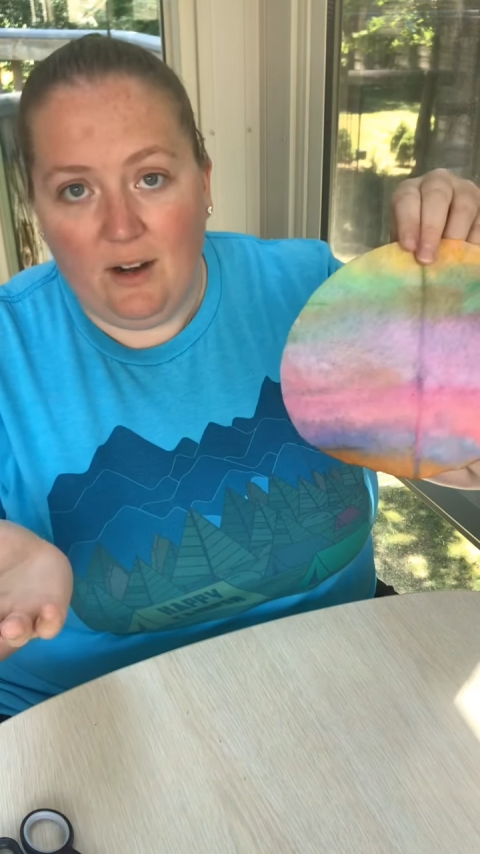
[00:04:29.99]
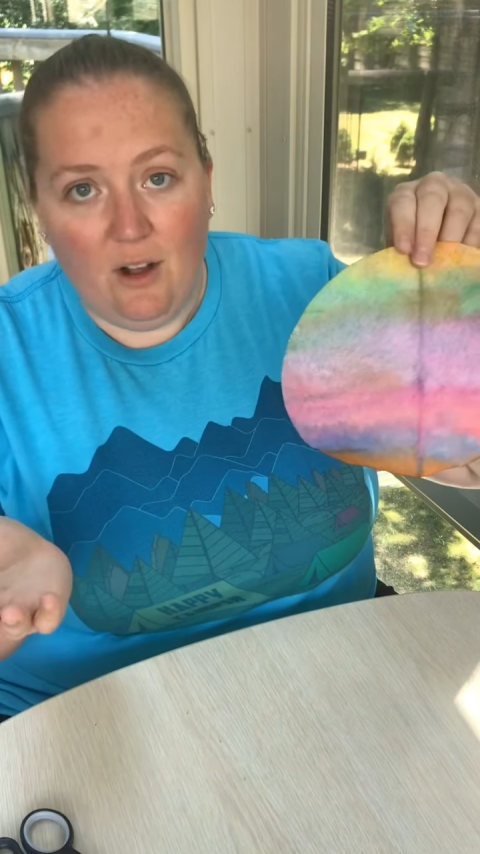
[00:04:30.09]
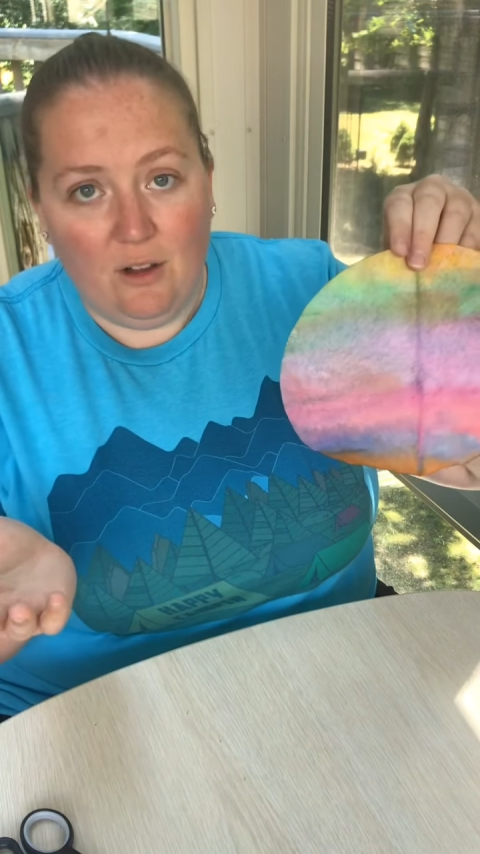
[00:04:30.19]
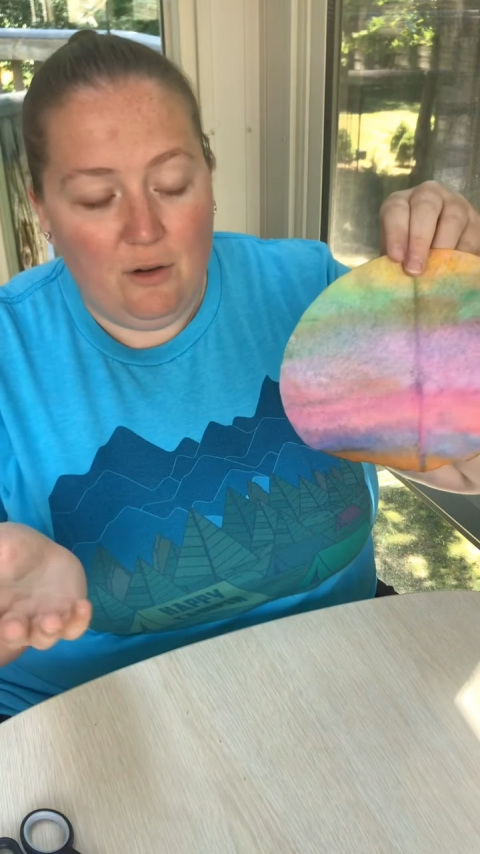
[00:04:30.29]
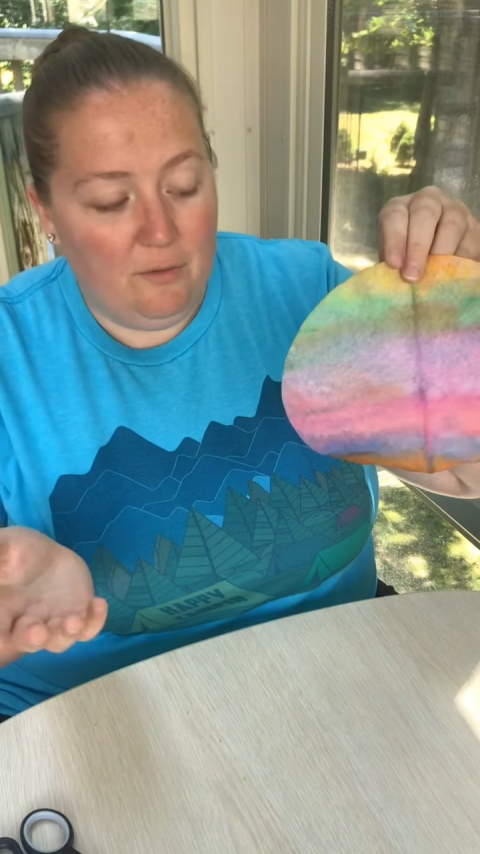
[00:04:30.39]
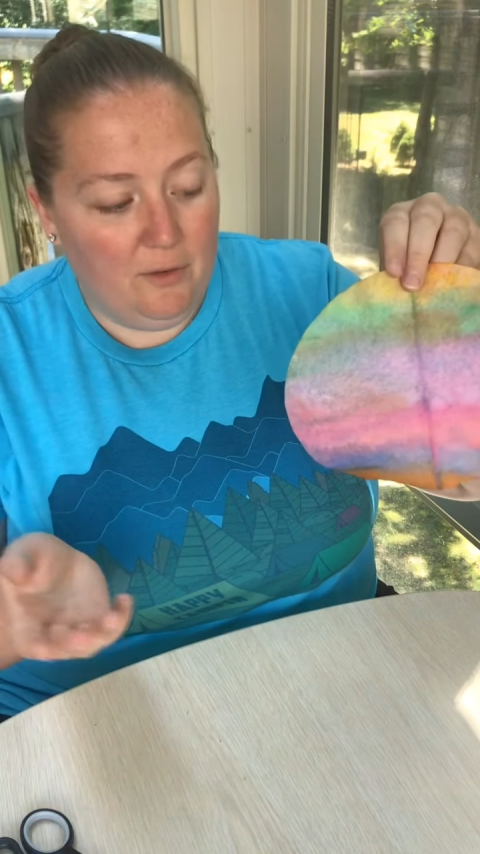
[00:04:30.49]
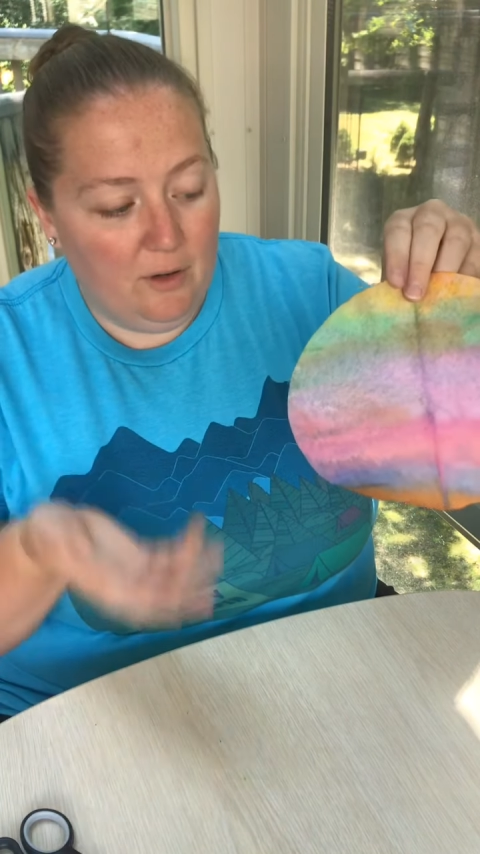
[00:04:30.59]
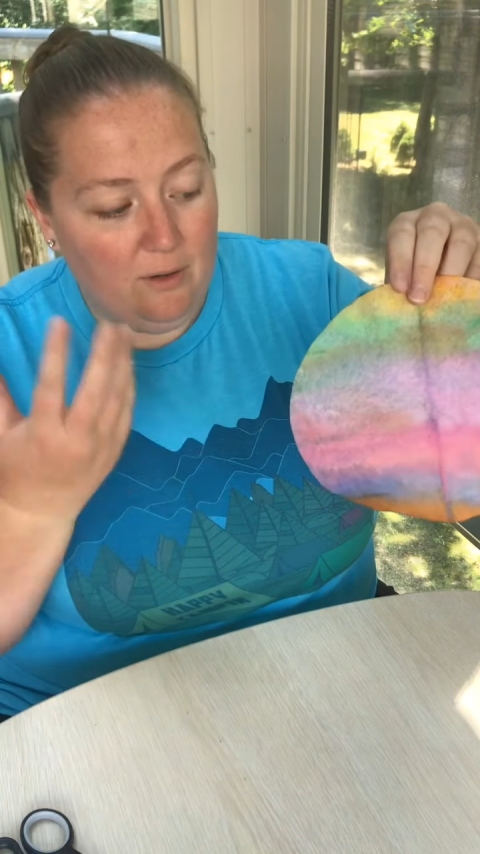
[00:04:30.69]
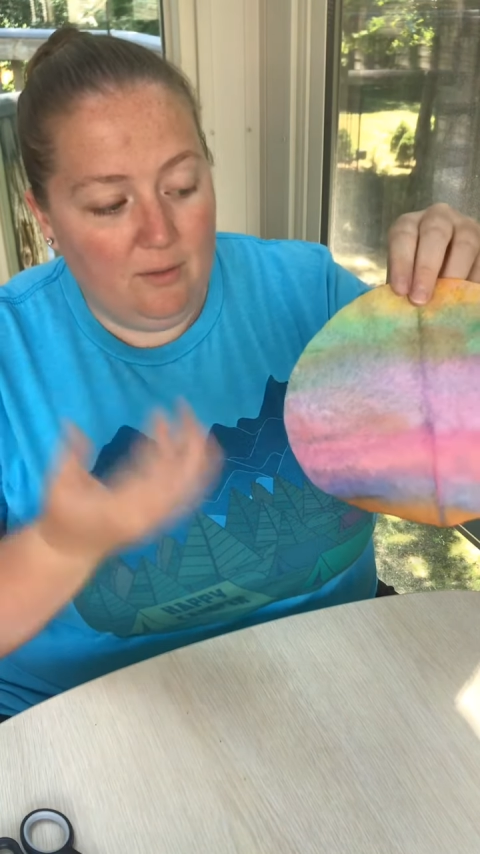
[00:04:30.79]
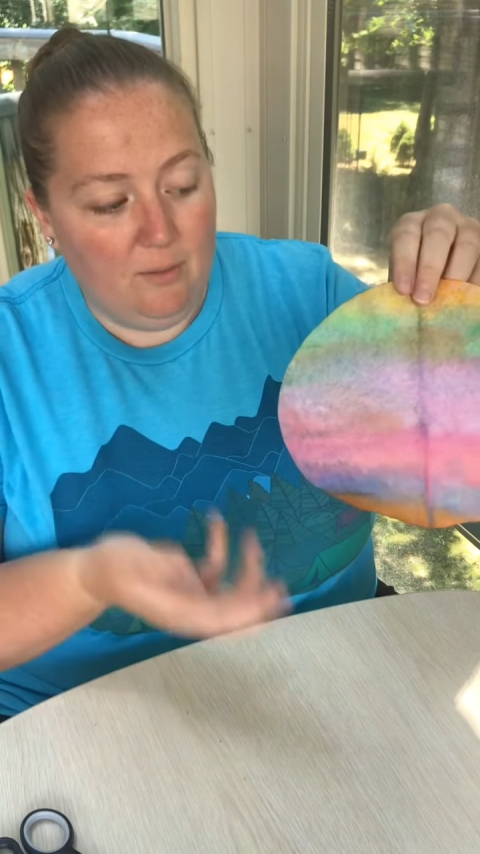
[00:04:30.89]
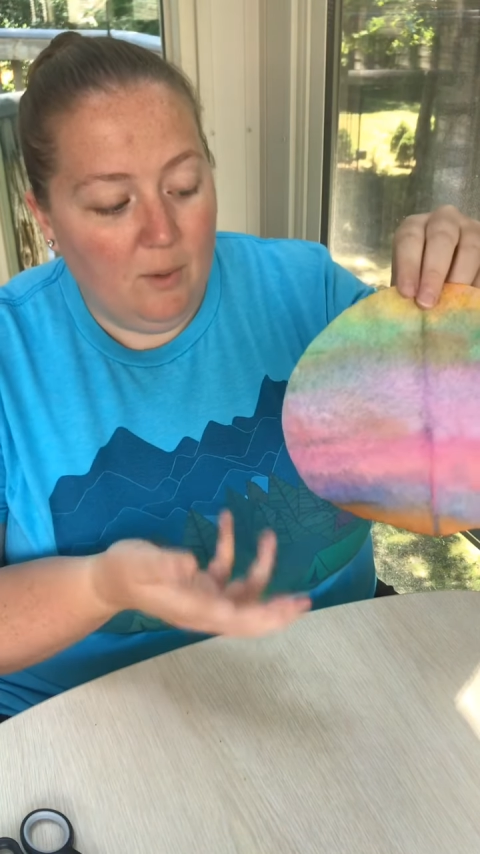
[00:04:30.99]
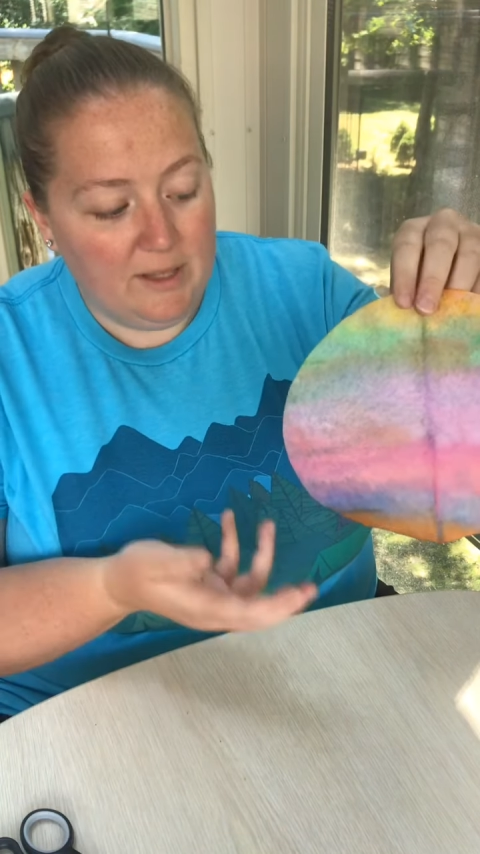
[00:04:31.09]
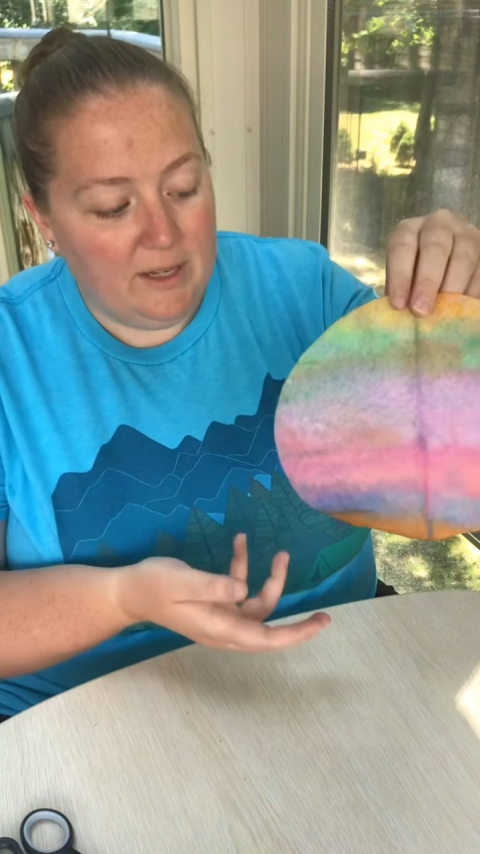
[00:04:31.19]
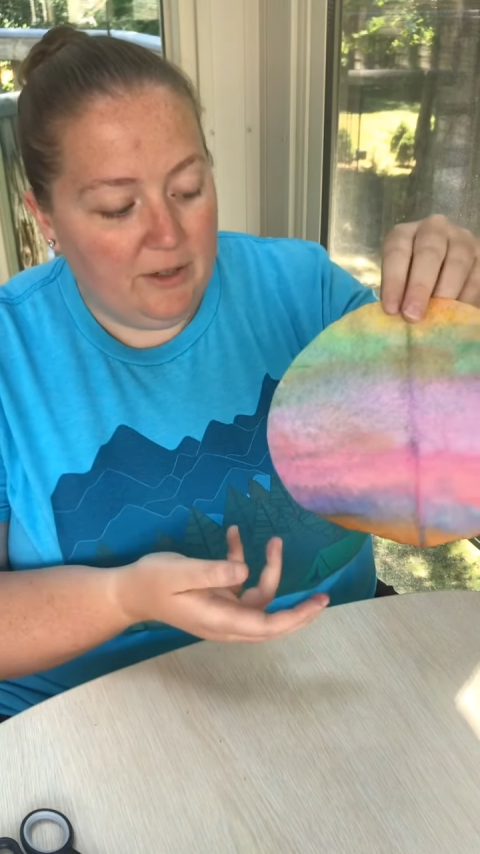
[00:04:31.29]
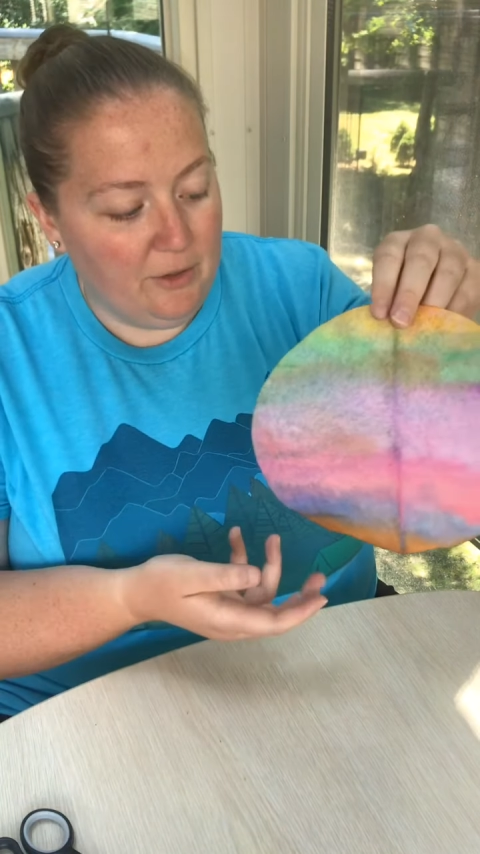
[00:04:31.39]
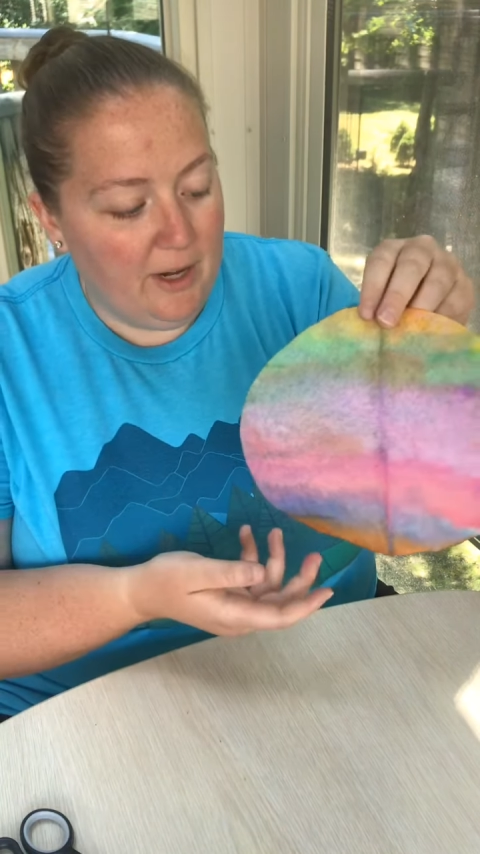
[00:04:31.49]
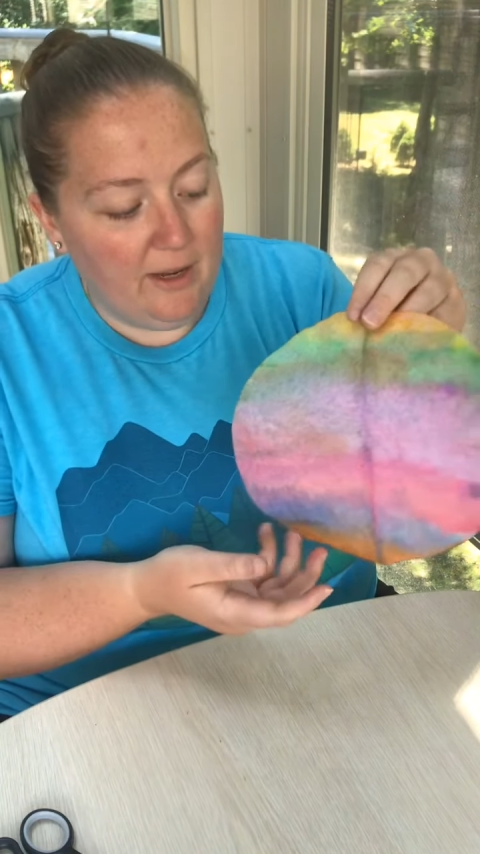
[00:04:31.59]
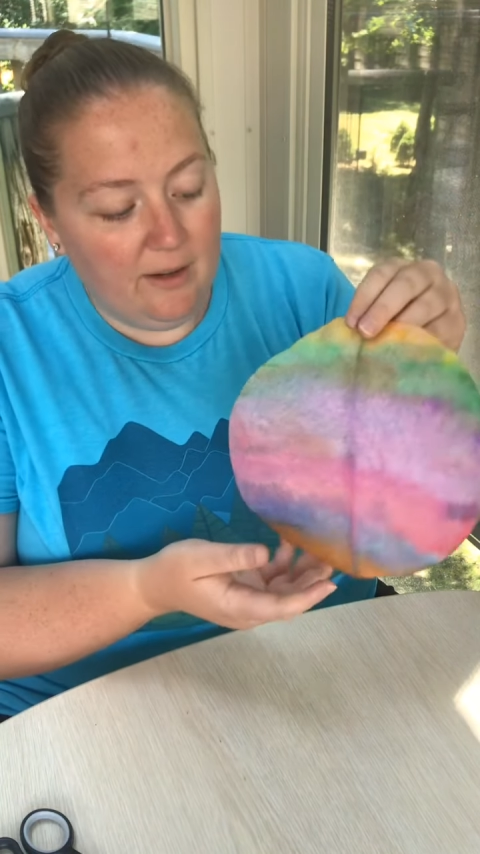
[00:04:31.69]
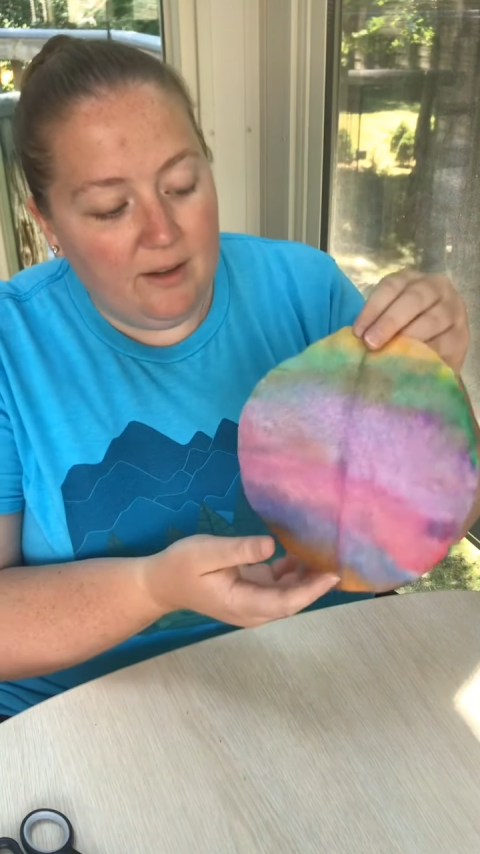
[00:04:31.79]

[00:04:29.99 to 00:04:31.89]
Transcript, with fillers: all over what's under it.